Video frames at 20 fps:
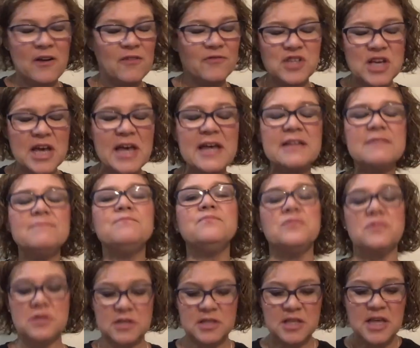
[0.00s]
10,
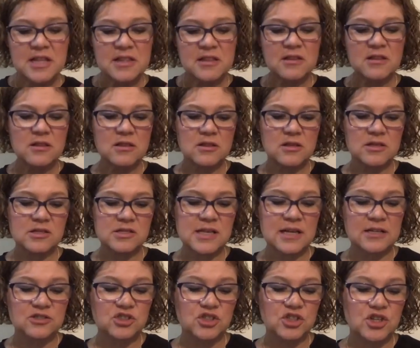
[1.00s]
then the
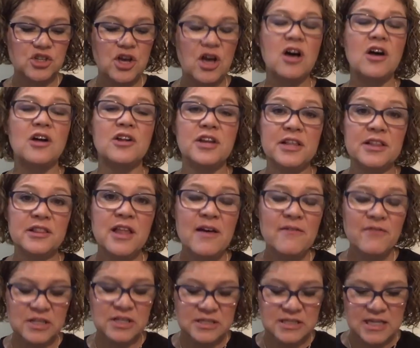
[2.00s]
section on
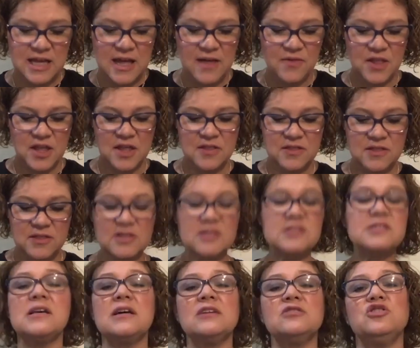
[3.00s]
11s, and then the
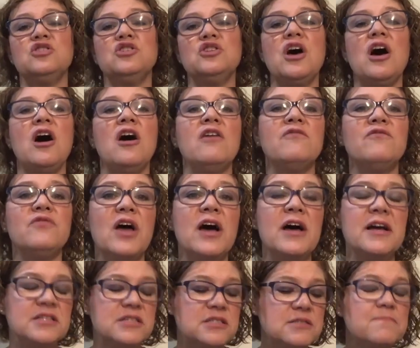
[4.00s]
section of
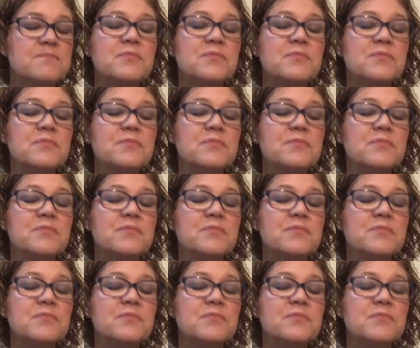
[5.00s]
9s.